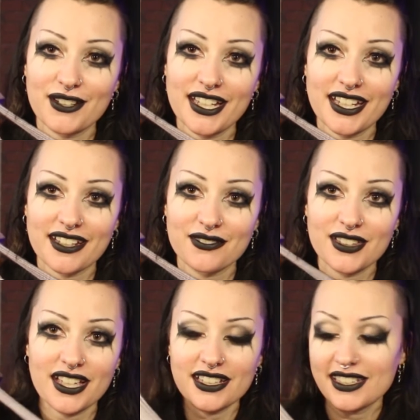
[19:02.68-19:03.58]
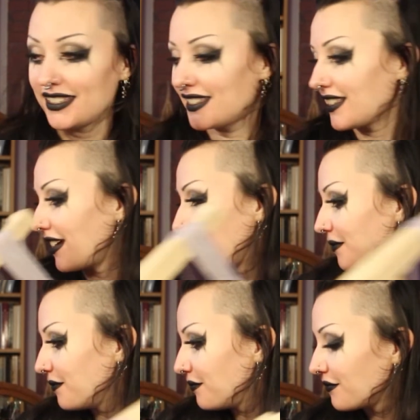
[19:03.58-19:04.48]
yeah, that is
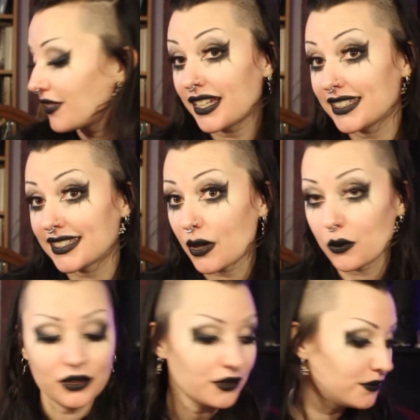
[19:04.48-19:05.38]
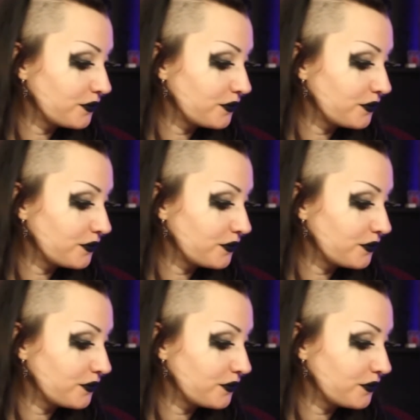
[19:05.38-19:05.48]
that one.